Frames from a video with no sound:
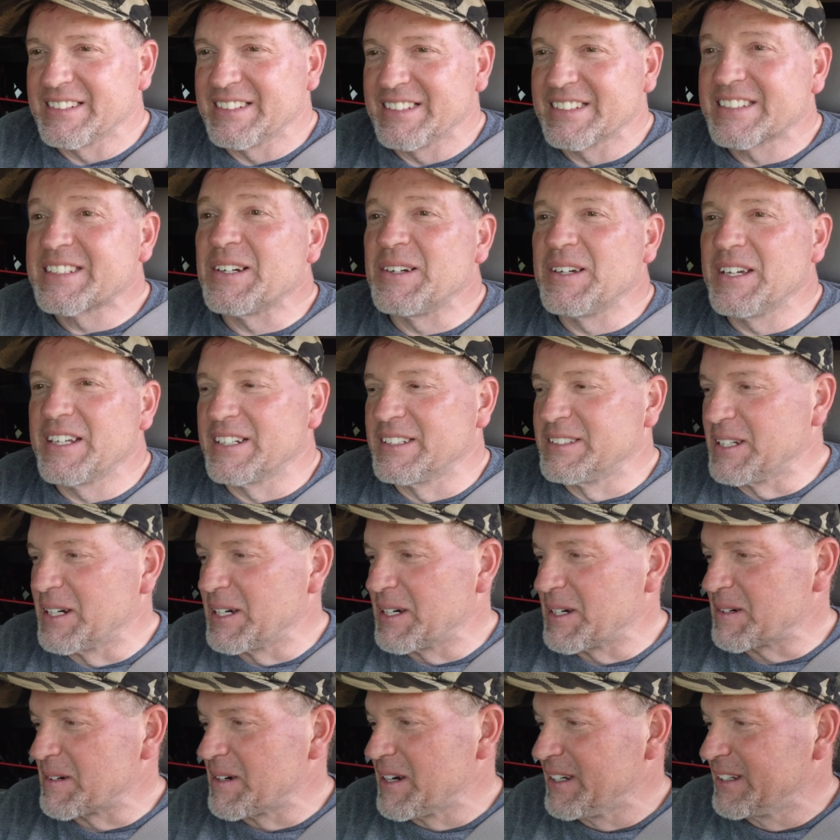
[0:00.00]
Let's go hit a
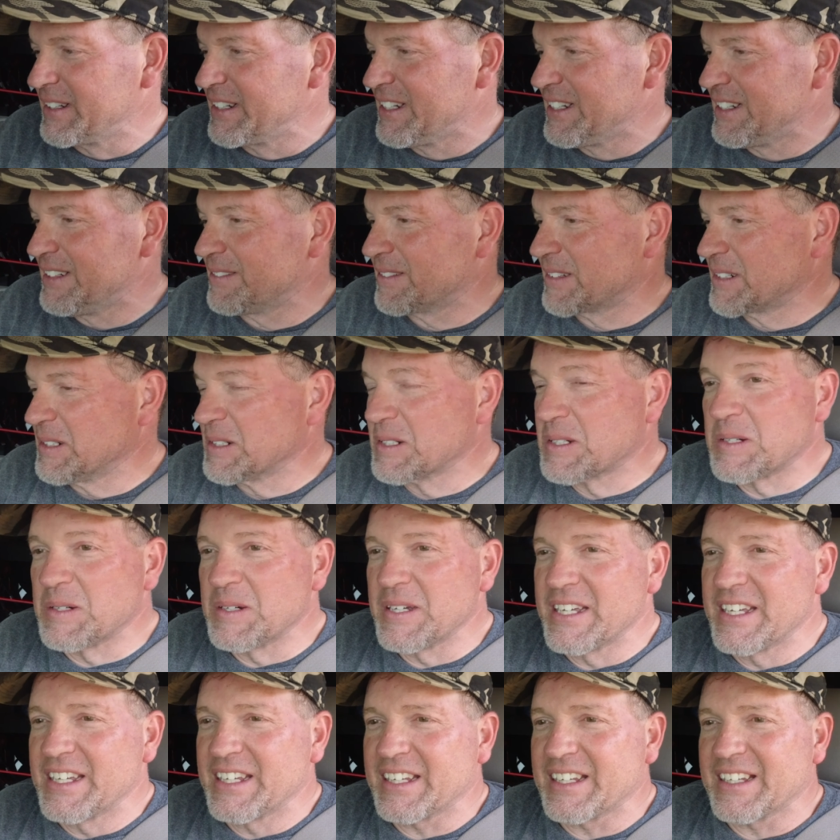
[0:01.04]
dirt road up real
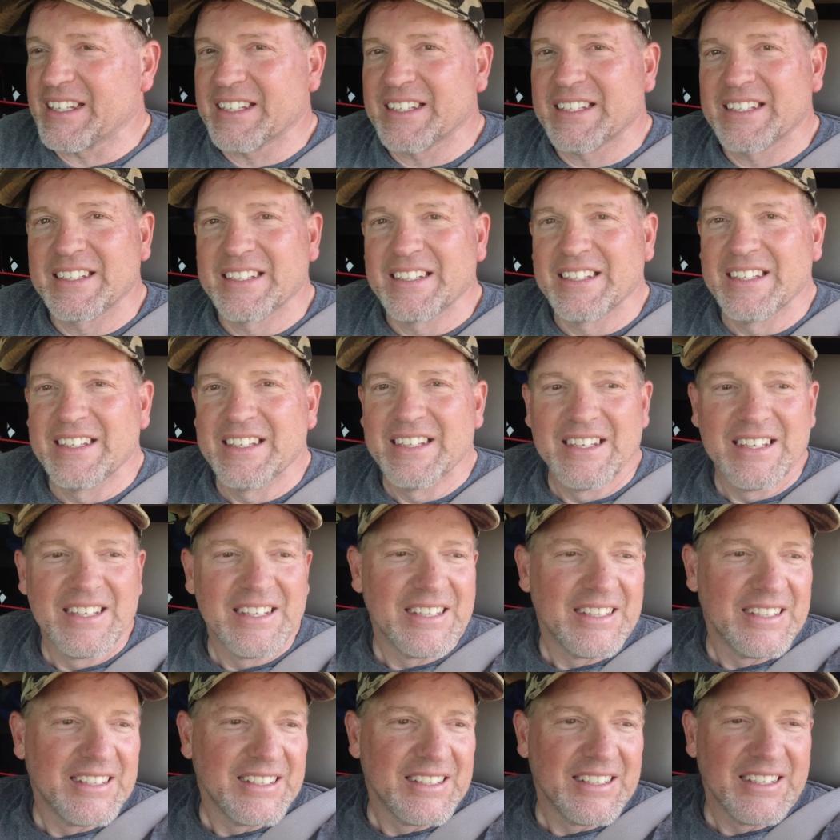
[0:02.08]
quick,
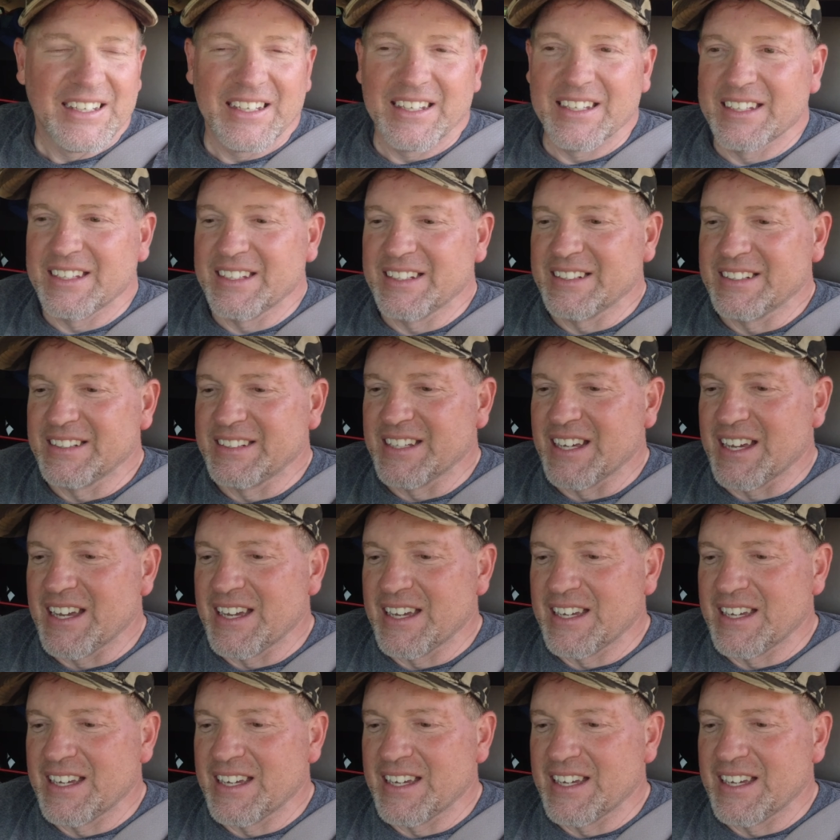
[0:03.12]
and